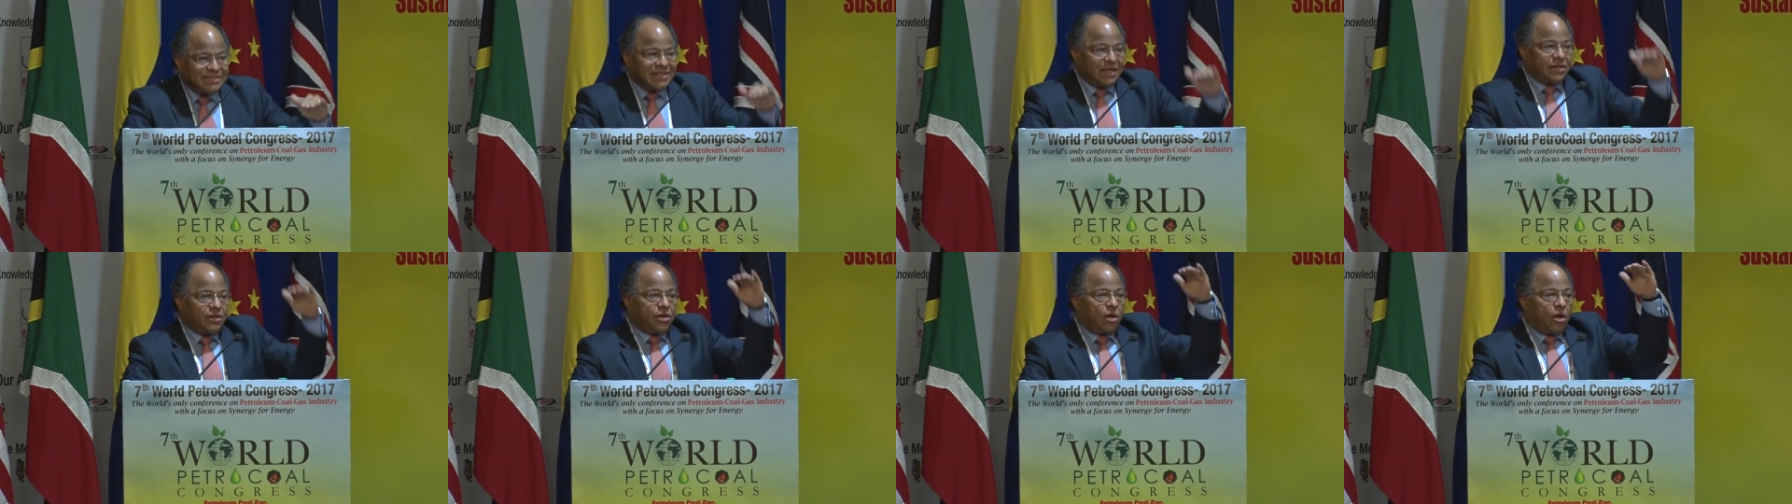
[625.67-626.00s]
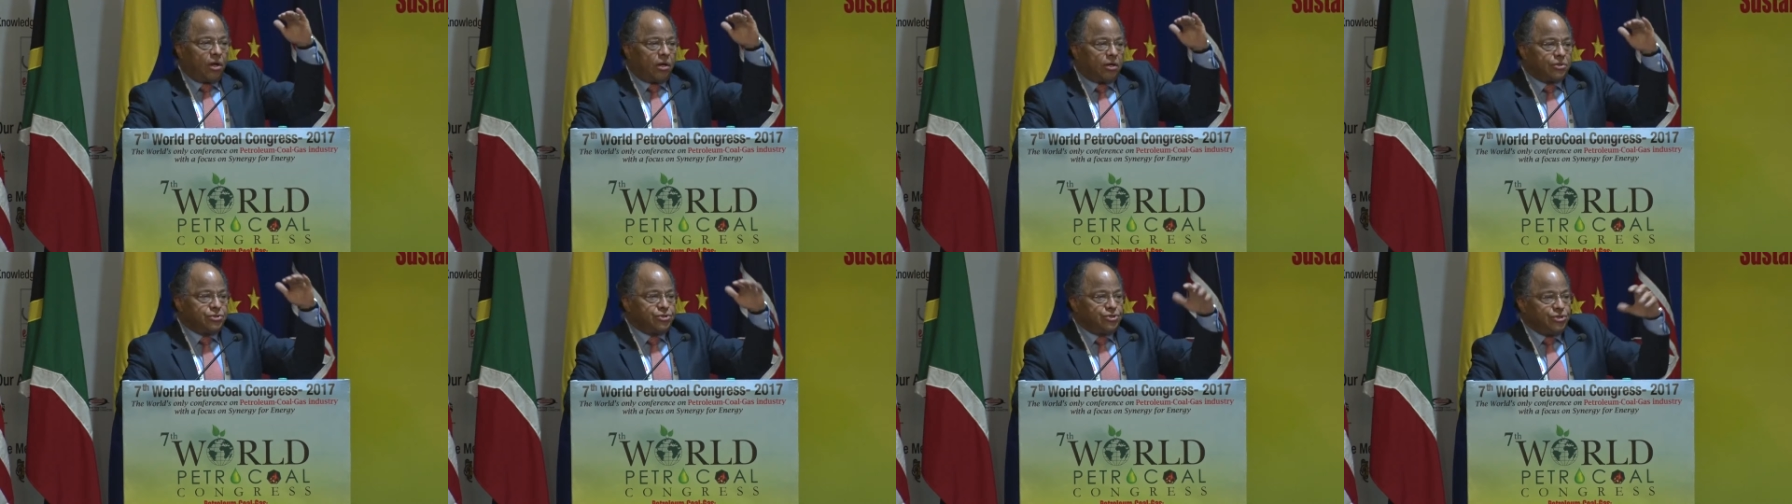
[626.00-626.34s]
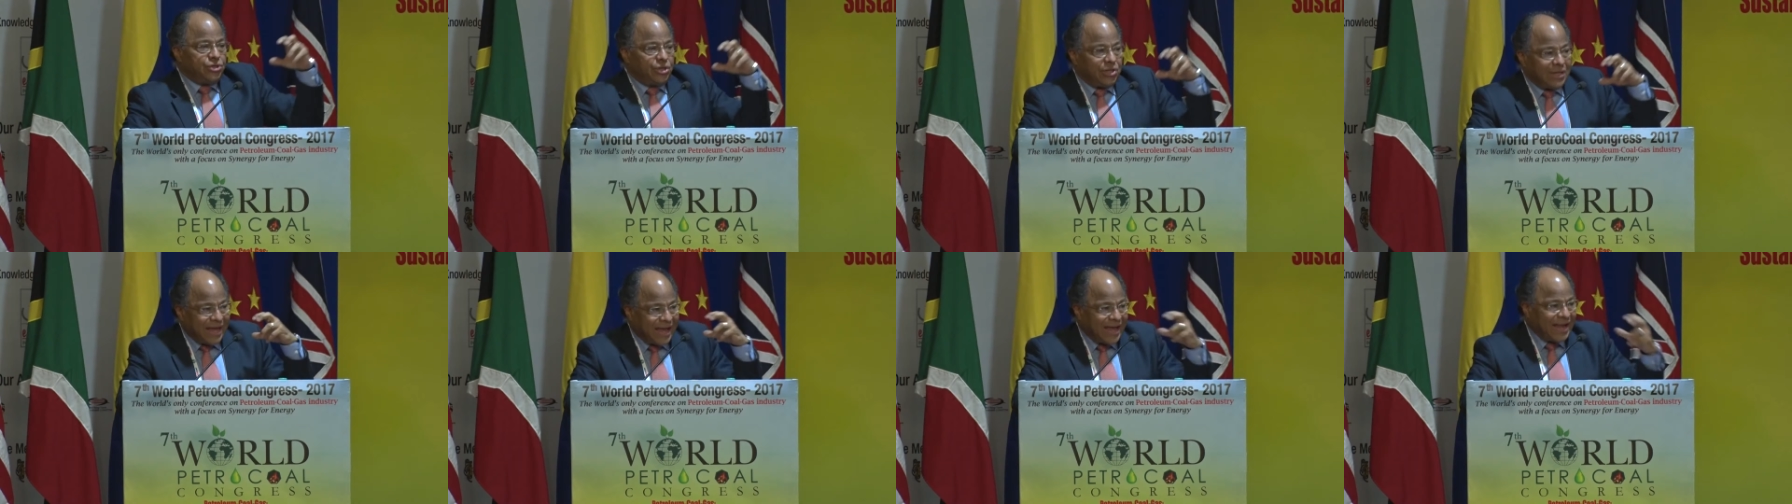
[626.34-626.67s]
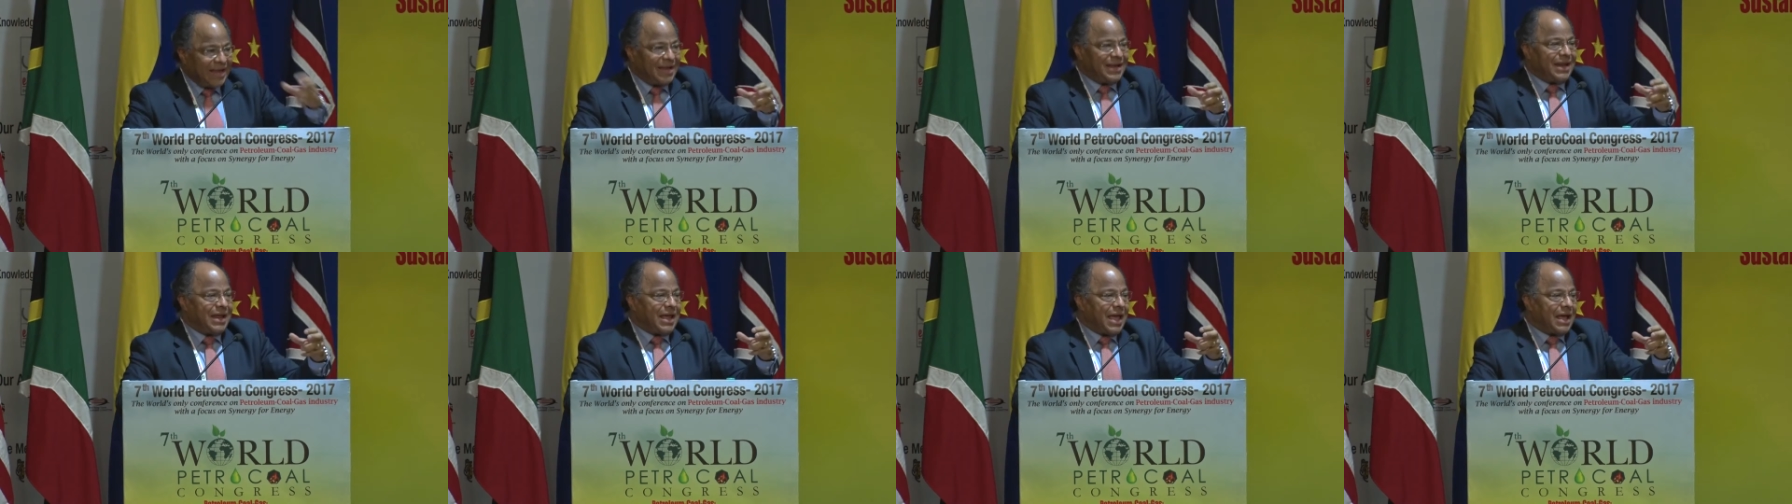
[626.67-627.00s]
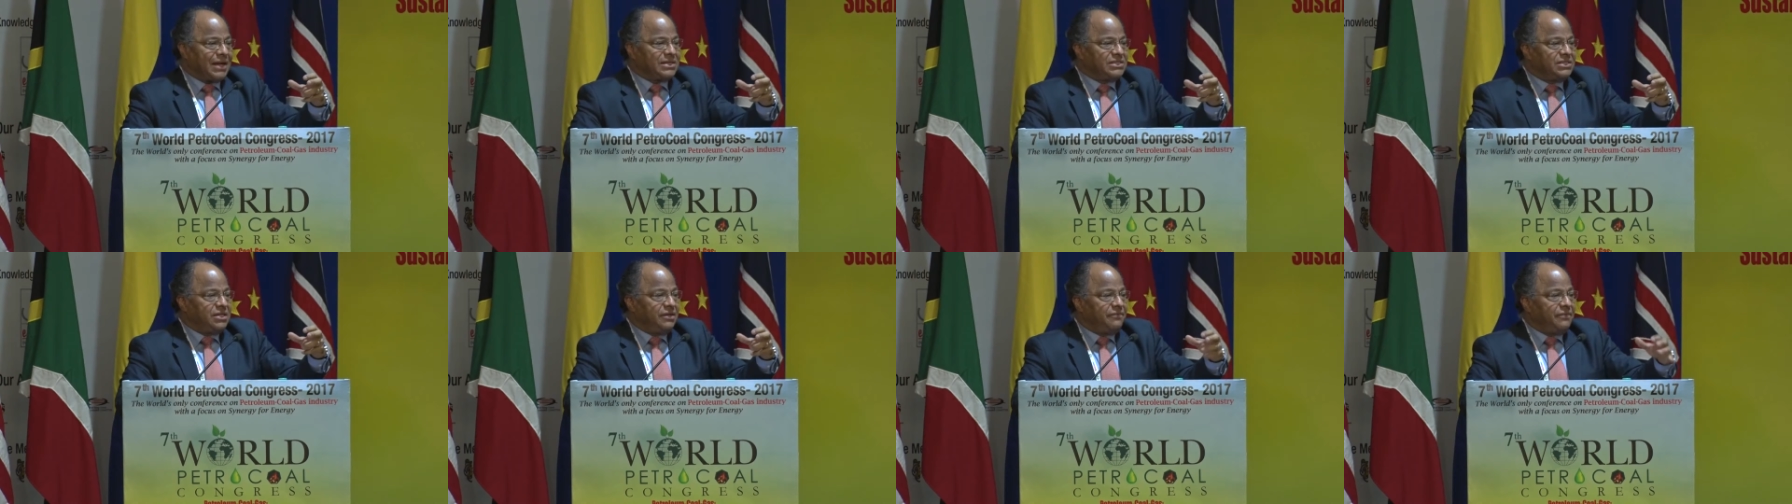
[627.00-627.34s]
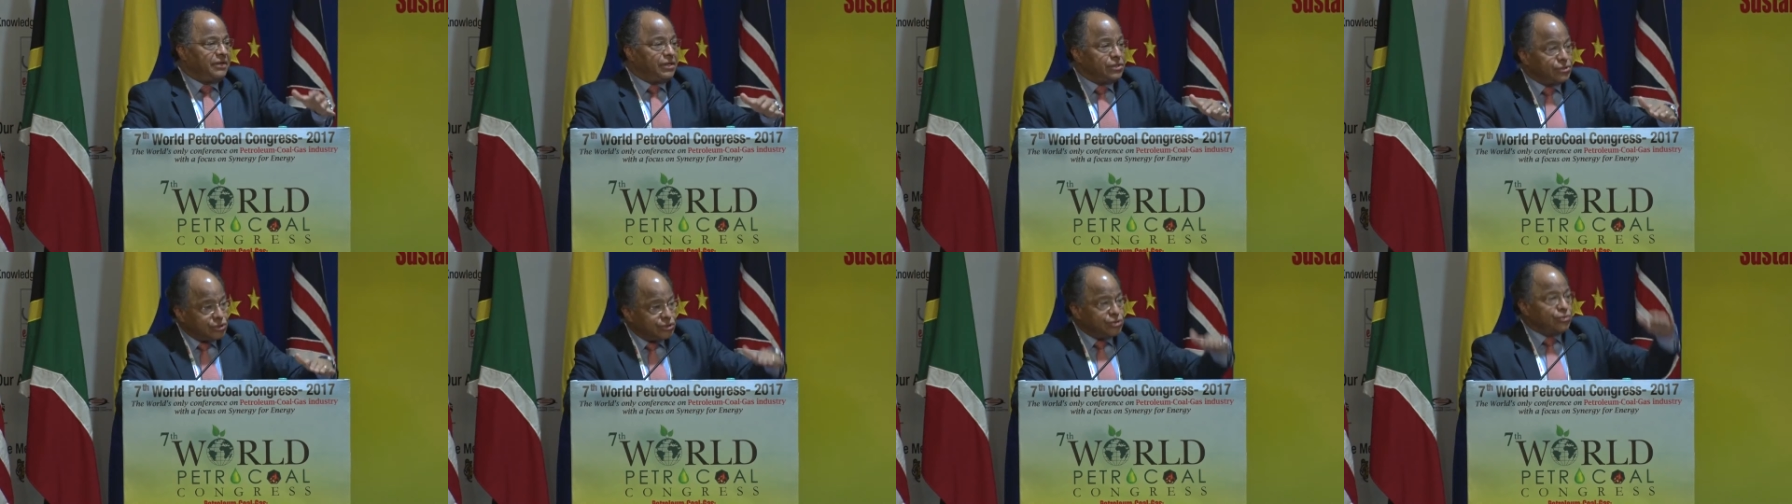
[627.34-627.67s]
technology and
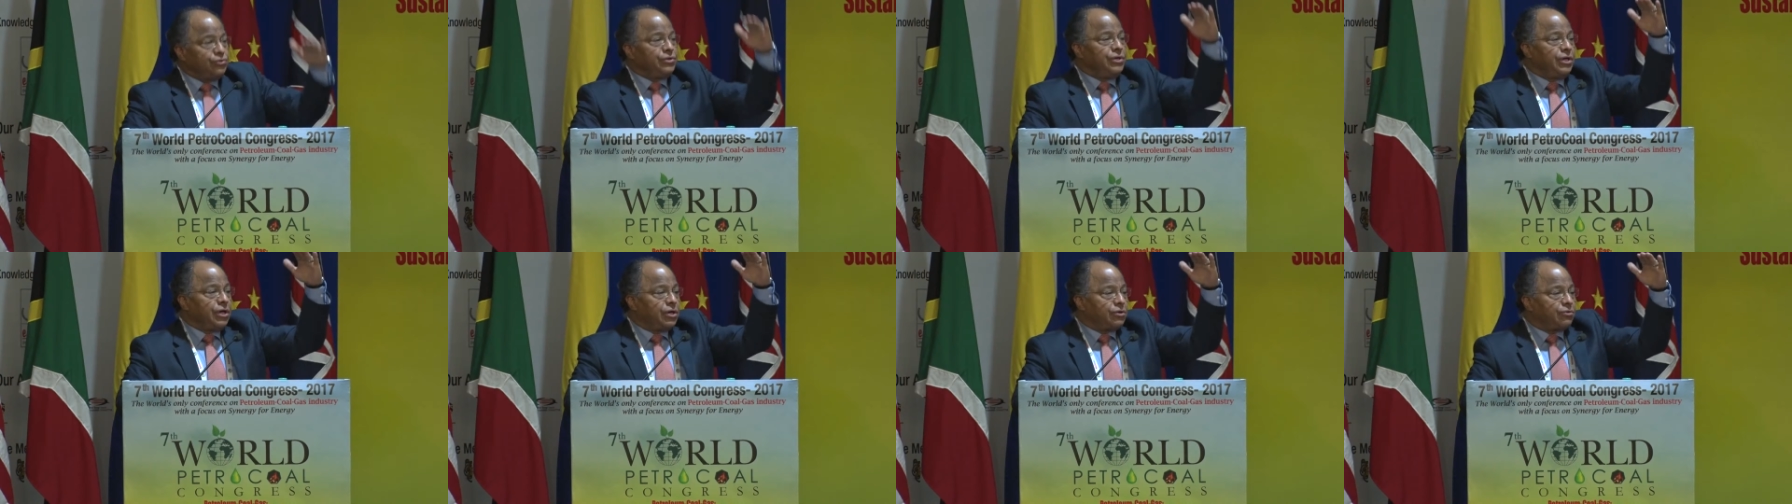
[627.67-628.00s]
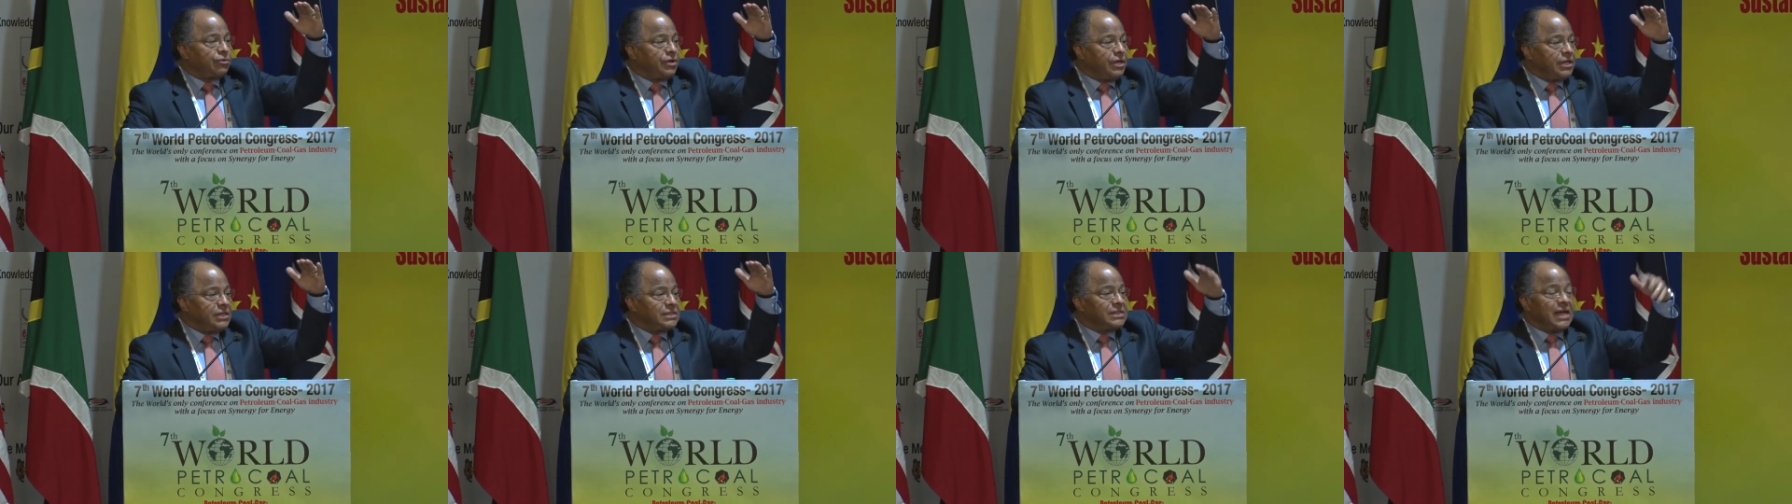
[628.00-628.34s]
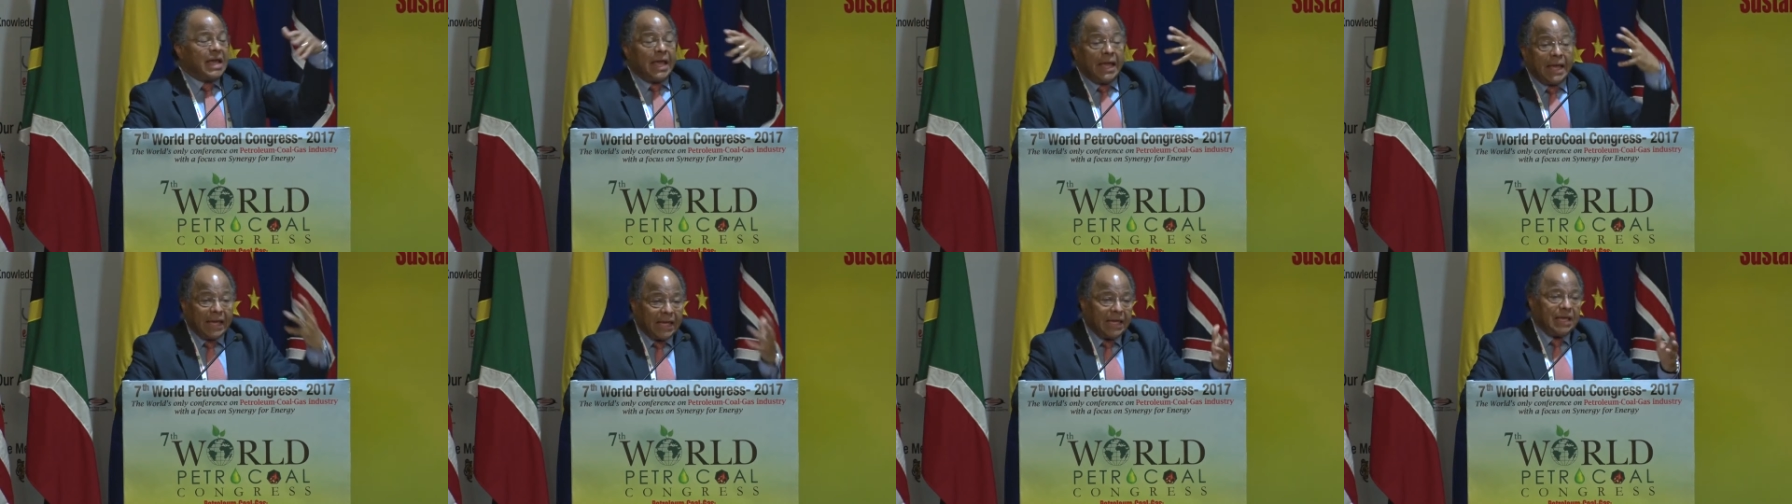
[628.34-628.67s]
activities to increase